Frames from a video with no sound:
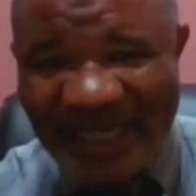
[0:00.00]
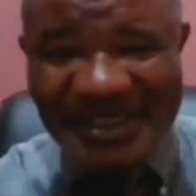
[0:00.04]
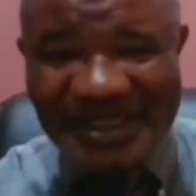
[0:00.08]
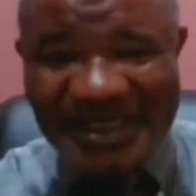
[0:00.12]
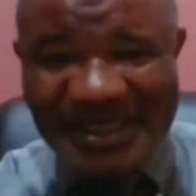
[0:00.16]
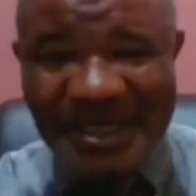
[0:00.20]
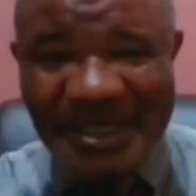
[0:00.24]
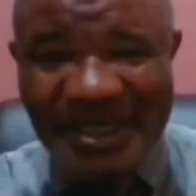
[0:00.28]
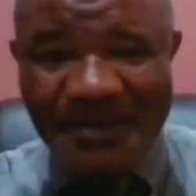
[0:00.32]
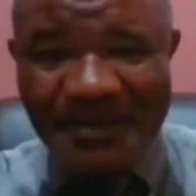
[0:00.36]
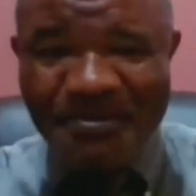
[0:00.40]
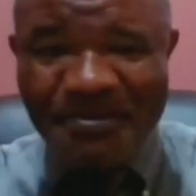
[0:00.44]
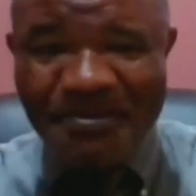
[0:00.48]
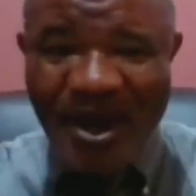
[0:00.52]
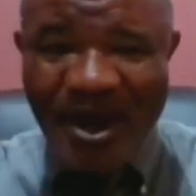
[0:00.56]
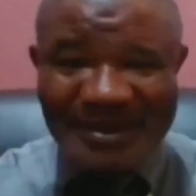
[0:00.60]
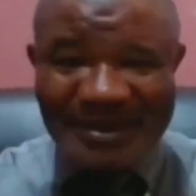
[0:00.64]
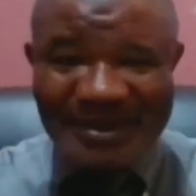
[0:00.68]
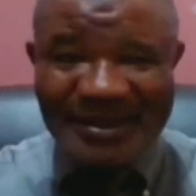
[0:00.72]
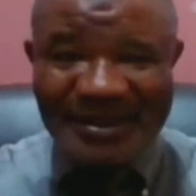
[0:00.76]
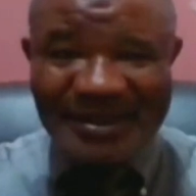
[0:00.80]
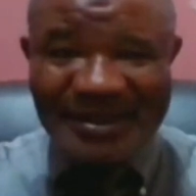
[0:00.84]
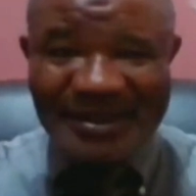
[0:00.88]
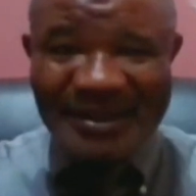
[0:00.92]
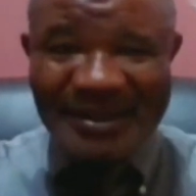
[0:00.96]
That's the
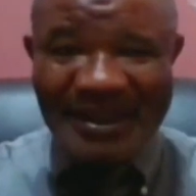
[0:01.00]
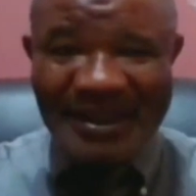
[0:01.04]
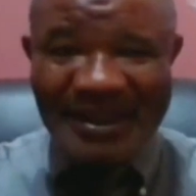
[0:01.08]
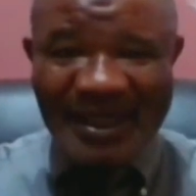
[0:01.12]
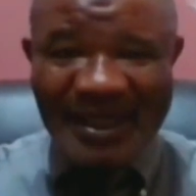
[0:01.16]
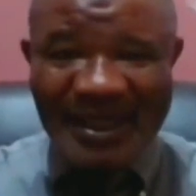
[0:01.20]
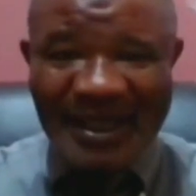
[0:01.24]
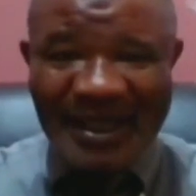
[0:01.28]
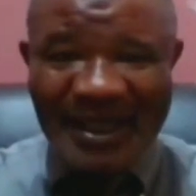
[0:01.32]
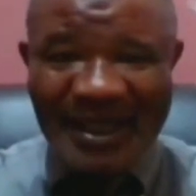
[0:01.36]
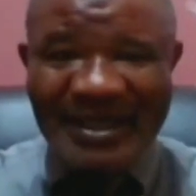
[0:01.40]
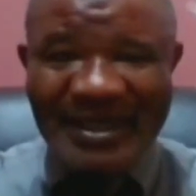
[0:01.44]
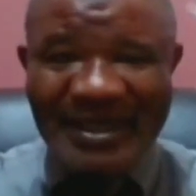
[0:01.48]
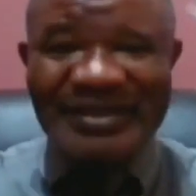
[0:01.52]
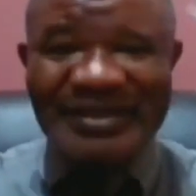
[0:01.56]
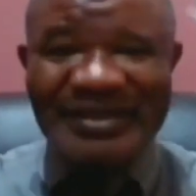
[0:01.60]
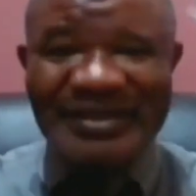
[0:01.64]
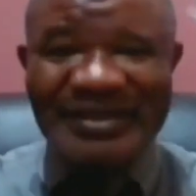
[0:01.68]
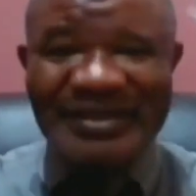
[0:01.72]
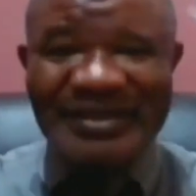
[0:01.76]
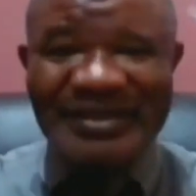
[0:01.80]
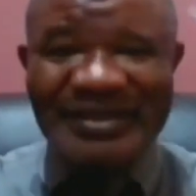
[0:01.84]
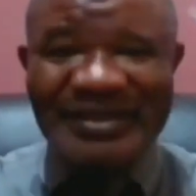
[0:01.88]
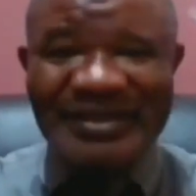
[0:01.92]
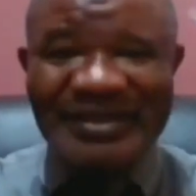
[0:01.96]
point. They
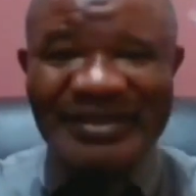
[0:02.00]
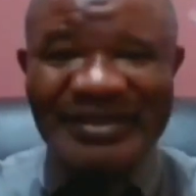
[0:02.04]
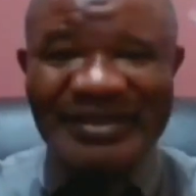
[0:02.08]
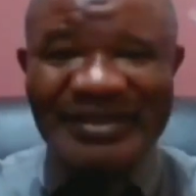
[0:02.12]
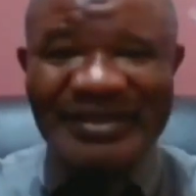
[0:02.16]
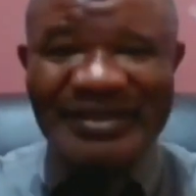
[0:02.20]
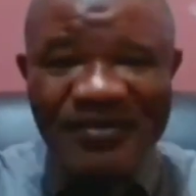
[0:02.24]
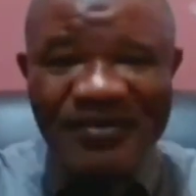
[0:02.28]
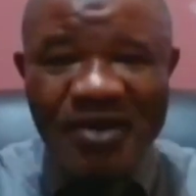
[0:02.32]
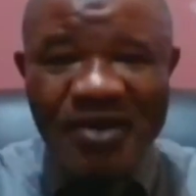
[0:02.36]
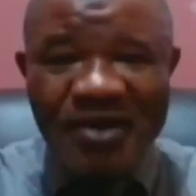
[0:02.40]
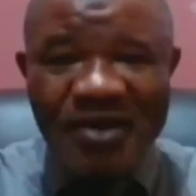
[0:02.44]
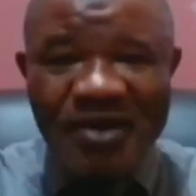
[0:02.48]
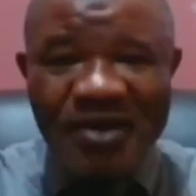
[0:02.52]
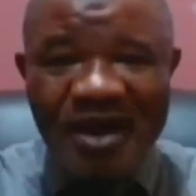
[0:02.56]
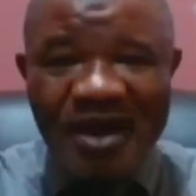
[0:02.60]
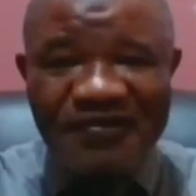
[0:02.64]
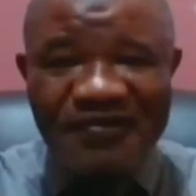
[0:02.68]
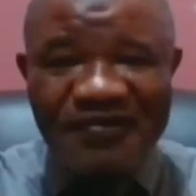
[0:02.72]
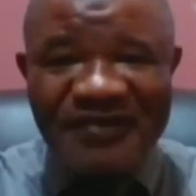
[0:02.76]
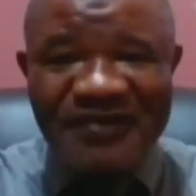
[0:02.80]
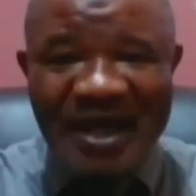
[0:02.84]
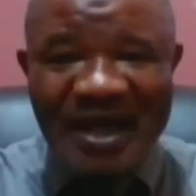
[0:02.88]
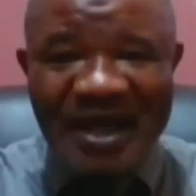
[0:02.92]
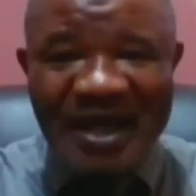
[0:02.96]
say, come and take
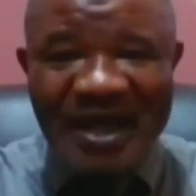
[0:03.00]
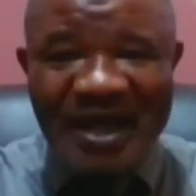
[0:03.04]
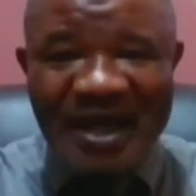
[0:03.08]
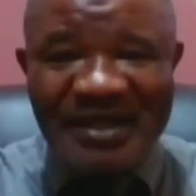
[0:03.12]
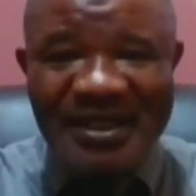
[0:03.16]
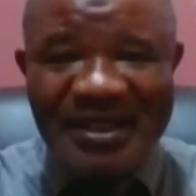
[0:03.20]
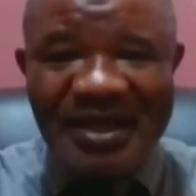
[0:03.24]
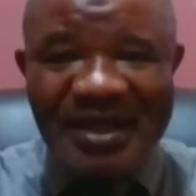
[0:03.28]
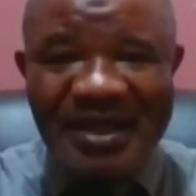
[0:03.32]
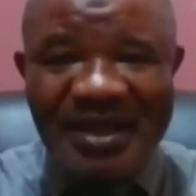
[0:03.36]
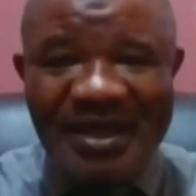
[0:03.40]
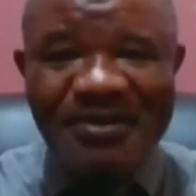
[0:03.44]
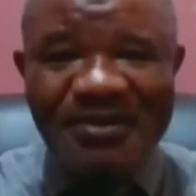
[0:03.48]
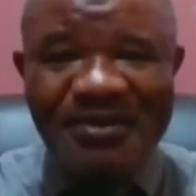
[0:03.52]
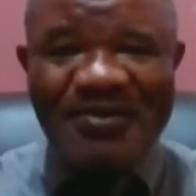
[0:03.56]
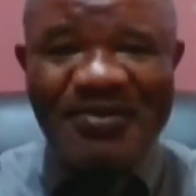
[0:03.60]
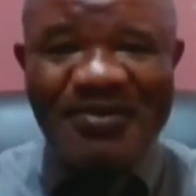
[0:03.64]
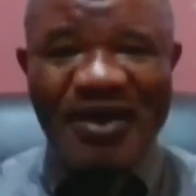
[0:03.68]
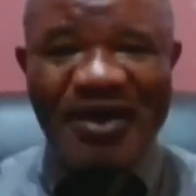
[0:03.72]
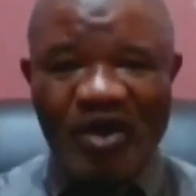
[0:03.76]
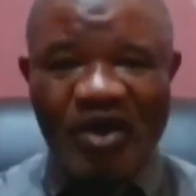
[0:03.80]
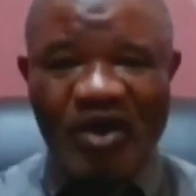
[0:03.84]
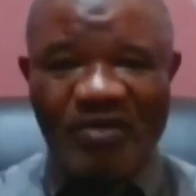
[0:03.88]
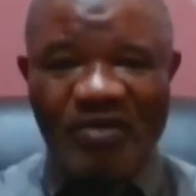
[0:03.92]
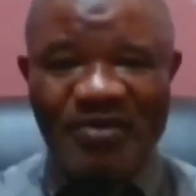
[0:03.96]
the COVID vaccine.
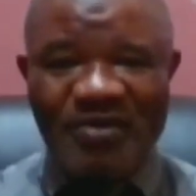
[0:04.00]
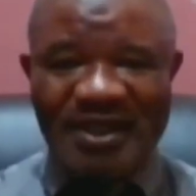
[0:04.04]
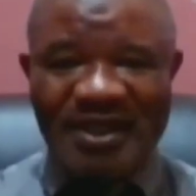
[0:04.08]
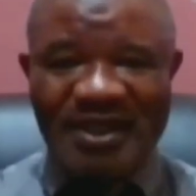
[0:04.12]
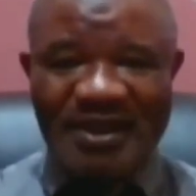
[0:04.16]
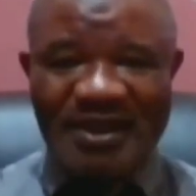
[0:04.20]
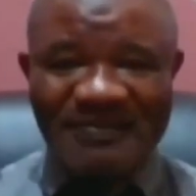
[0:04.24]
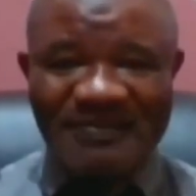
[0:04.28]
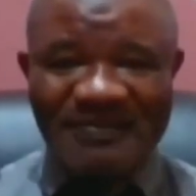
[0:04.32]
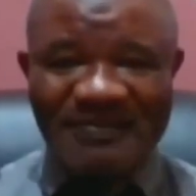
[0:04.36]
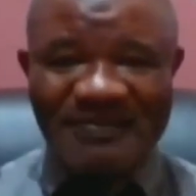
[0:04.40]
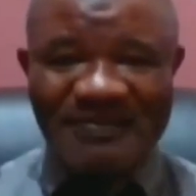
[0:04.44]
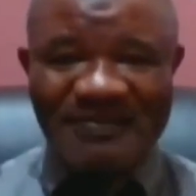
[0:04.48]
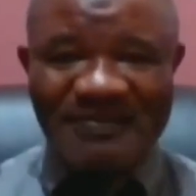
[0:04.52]
People are not coming.